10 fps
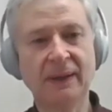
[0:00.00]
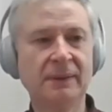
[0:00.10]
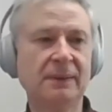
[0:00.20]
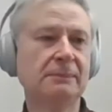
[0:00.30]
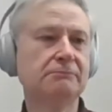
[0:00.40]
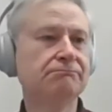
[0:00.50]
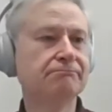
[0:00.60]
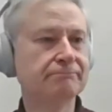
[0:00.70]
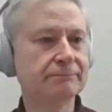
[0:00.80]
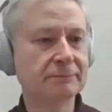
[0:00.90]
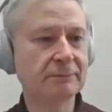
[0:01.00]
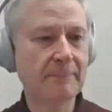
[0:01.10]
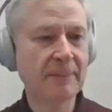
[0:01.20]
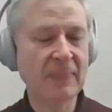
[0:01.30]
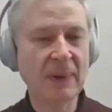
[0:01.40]
um,
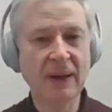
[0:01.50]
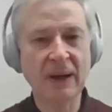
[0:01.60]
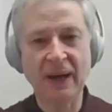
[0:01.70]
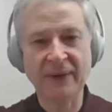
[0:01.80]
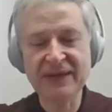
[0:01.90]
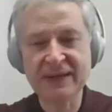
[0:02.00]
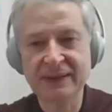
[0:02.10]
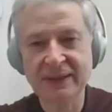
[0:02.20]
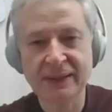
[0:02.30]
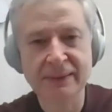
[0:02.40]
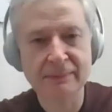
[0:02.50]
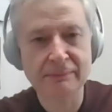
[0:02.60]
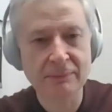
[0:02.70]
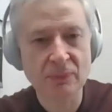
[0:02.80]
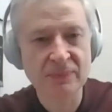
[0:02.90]
I think it
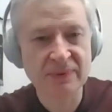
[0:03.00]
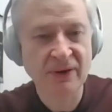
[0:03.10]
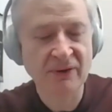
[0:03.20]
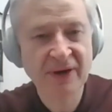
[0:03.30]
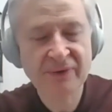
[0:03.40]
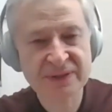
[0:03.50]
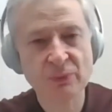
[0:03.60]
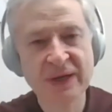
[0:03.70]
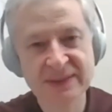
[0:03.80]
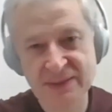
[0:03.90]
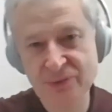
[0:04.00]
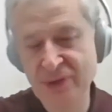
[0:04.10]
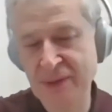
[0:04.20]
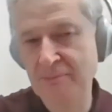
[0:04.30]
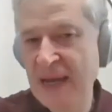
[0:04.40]
can, there are various ways that you
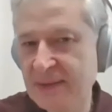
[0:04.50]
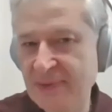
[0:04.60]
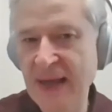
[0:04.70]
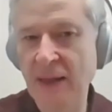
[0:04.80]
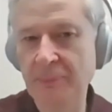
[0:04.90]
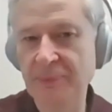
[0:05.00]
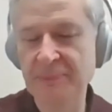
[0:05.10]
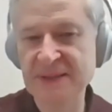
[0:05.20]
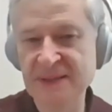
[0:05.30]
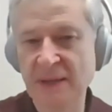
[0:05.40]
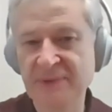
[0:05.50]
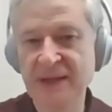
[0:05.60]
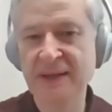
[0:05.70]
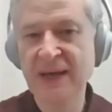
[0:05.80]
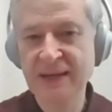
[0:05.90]
can make the help be
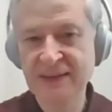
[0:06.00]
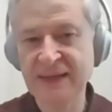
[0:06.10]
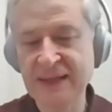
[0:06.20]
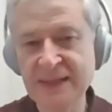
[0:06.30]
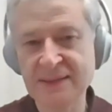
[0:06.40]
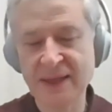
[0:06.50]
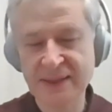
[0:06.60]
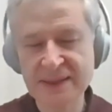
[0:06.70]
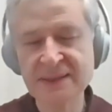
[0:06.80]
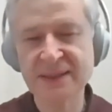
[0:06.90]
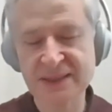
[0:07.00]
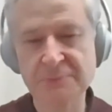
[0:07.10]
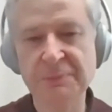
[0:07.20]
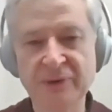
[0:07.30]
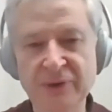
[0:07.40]
something that, is, that isn't
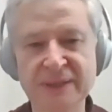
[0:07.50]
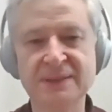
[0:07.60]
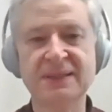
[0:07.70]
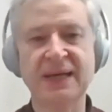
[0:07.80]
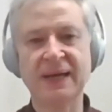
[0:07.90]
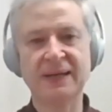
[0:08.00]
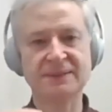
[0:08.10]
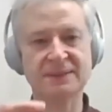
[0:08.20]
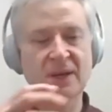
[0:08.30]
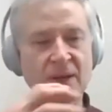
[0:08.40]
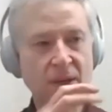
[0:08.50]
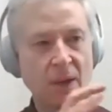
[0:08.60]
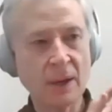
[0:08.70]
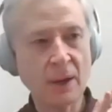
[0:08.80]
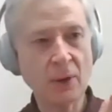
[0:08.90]
experienced as,
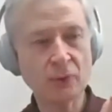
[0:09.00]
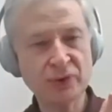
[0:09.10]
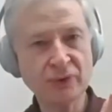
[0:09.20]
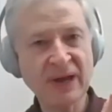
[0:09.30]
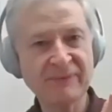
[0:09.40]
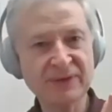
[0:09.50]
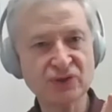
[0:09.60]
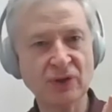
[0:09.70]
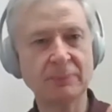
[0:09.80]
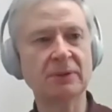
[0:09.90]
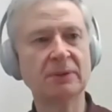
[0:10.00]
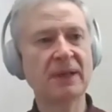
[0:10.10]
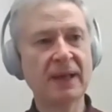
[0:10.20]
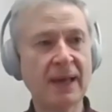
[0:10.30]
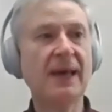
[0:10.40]
oh, you're having trouble
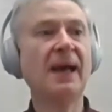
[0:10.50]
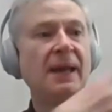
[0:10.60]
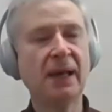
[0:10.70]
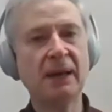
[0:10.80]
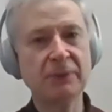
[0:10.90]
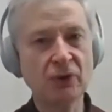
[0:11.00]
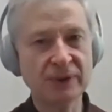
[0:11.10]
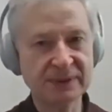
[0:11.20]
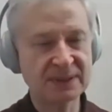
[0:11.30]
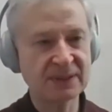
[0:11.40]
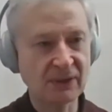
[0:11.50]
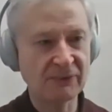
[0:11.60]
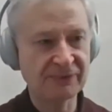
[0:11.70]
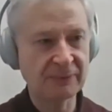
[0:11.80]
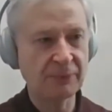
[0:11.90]
and I'm going to
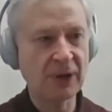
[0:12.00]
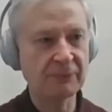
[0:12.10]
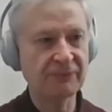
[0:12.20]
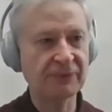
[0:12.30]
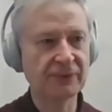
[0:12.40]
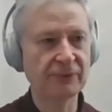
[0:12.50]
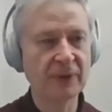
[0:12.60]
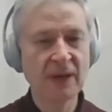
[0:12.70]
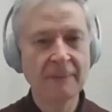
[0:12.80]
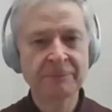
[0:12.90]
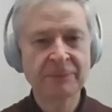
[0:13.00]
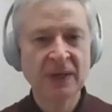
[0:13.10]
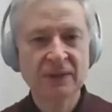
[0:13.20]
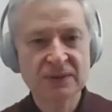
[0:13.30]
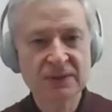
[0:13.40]
solve the problem for you.
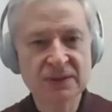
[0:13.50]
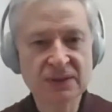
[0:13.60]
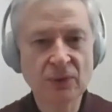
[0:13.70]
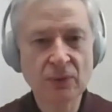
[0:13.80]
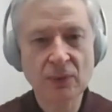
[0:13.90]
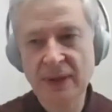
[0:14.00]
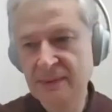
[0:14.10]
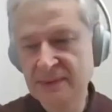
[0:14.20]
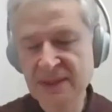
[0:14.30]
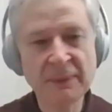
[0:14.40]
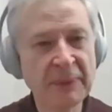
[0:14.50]
So in some of